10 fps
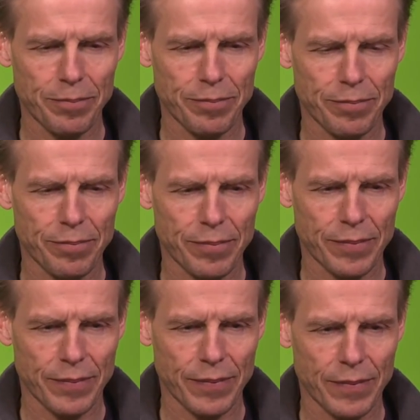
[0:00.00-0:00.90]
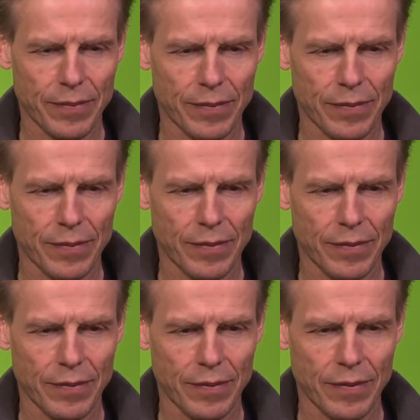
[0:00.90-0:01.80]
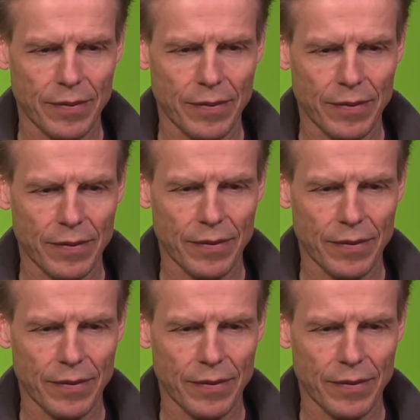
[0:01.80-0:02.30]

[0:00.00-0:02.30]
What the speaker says: Nothing is said.